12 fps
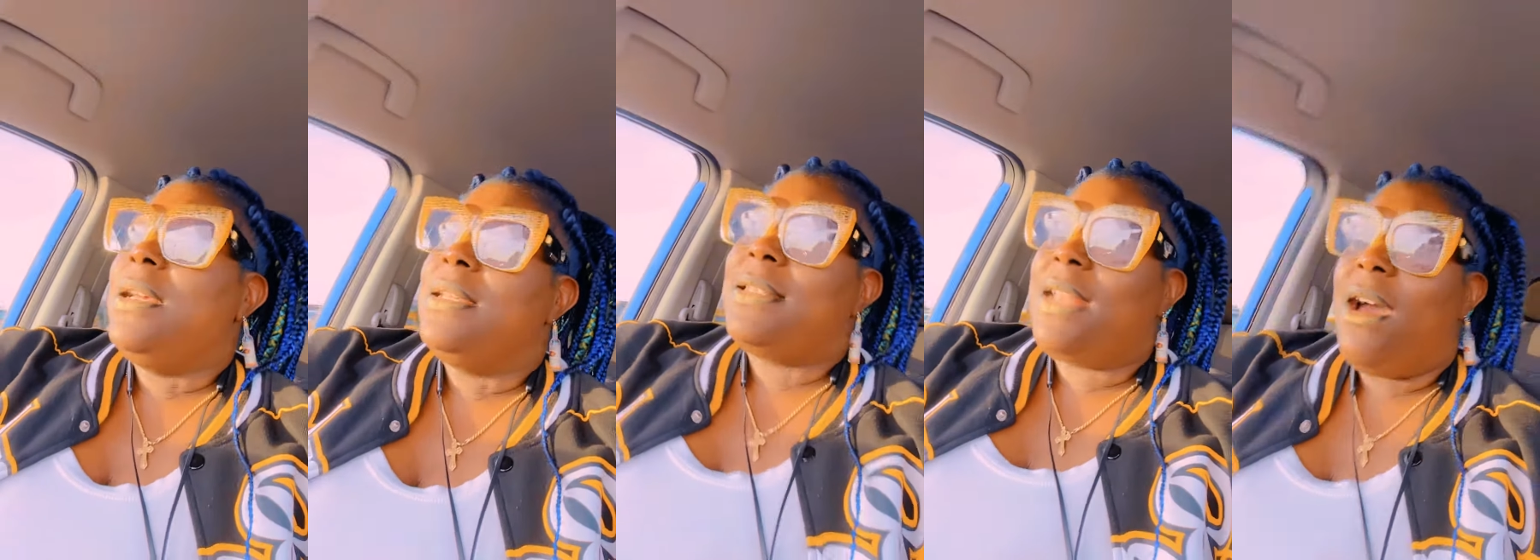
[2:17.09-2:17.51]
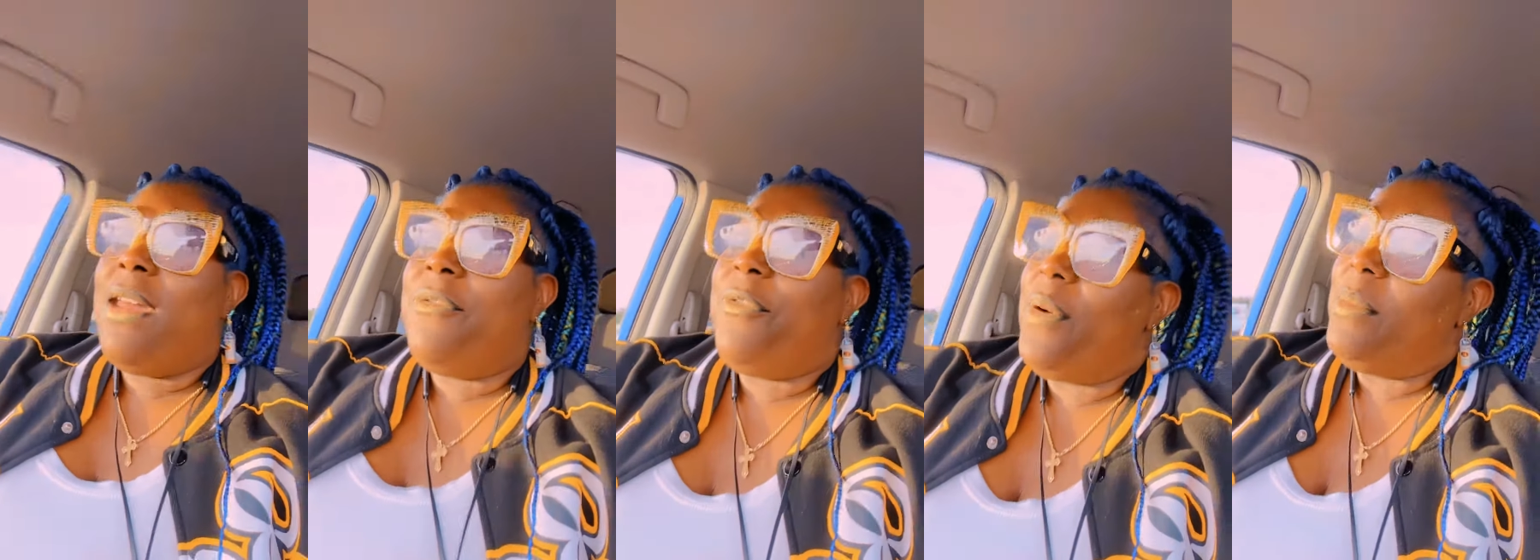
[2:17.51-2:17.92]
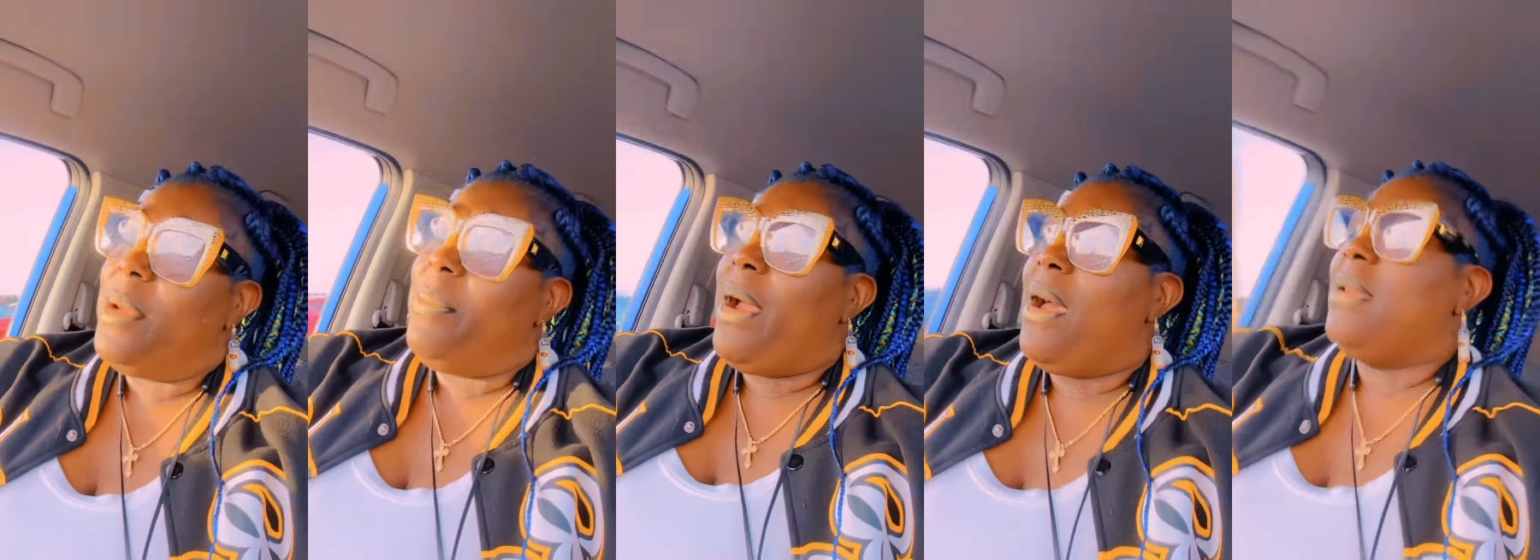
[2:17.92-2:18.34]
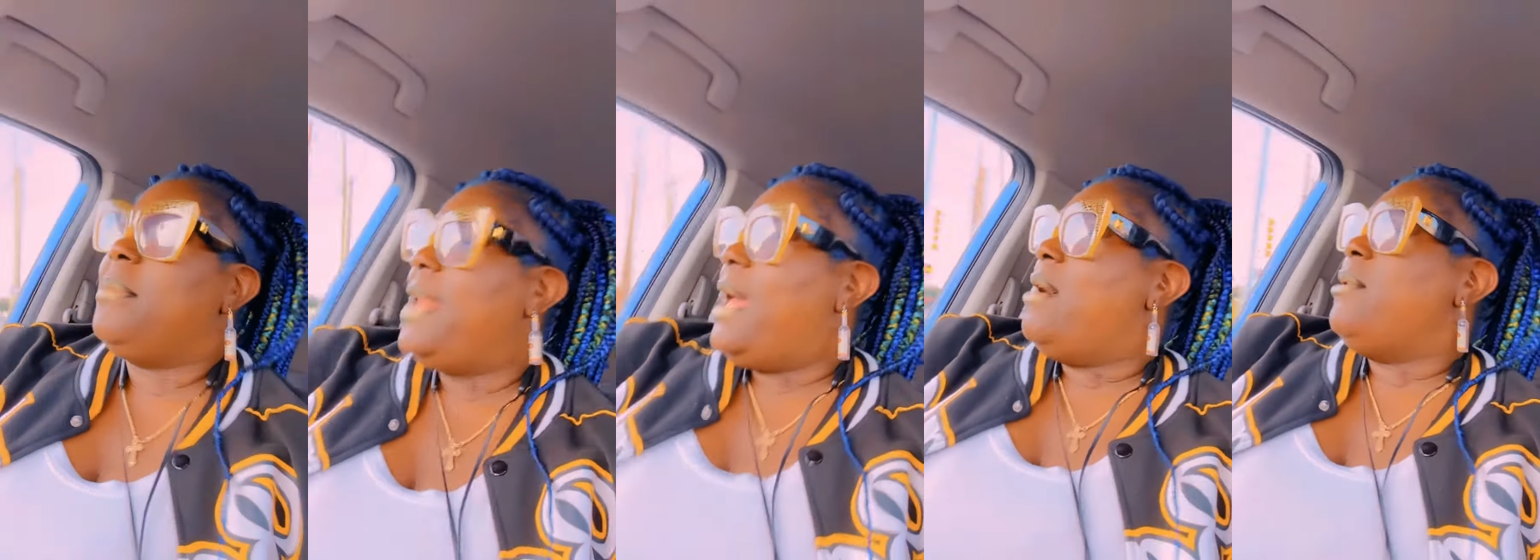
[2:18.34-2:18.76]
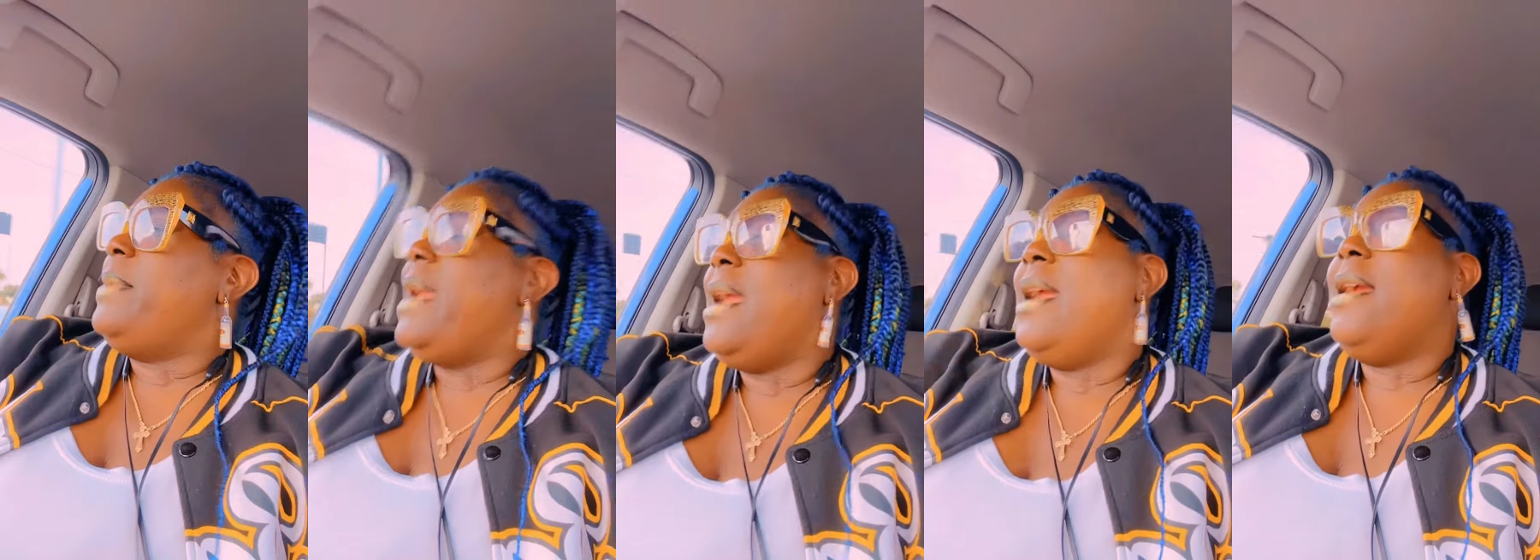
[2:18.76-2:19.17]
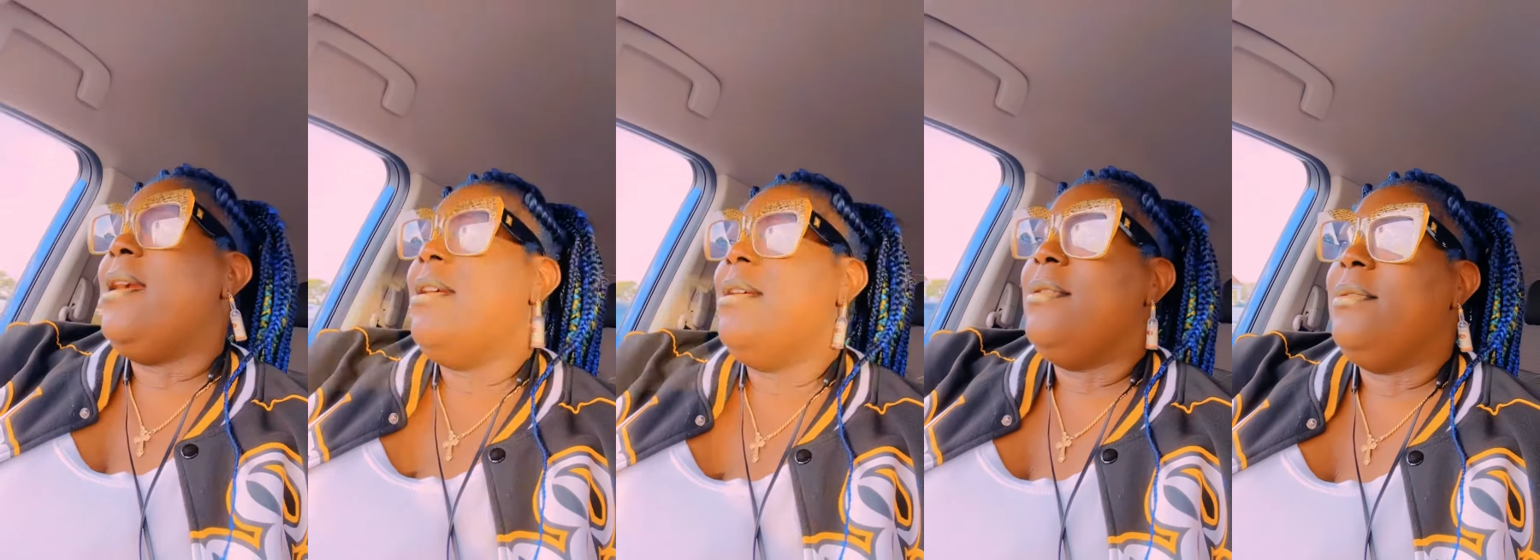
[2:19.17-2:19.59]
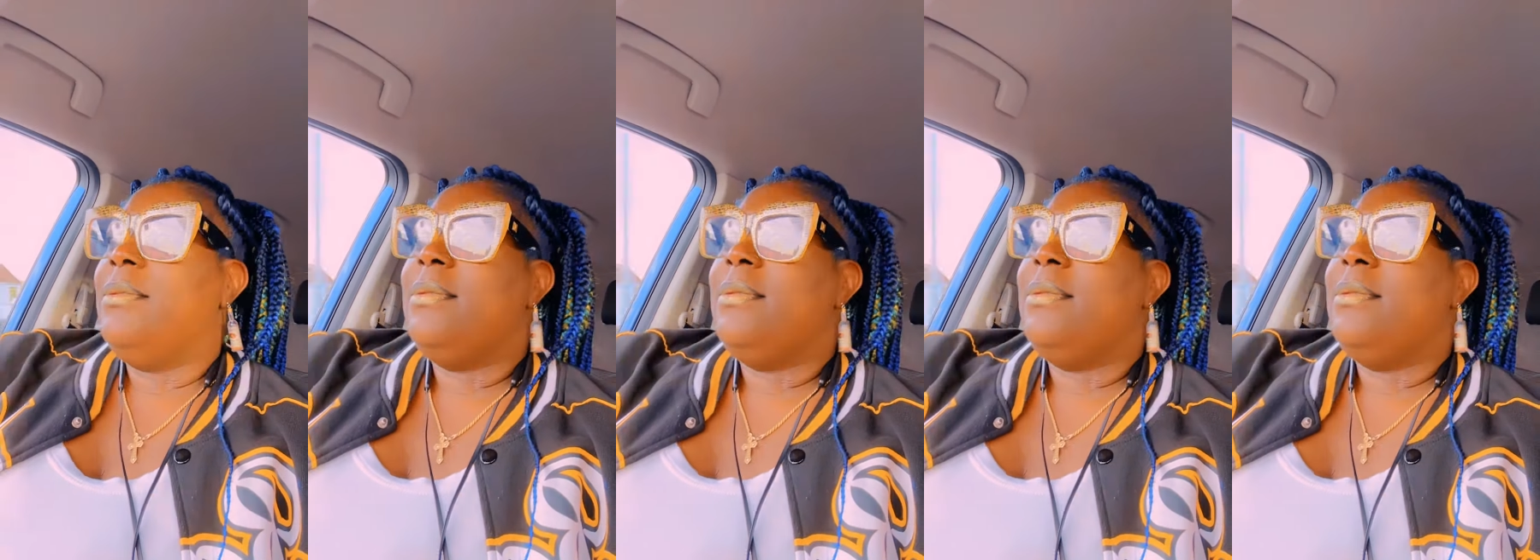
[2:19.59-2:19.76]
Started from the bottom, now I'm here.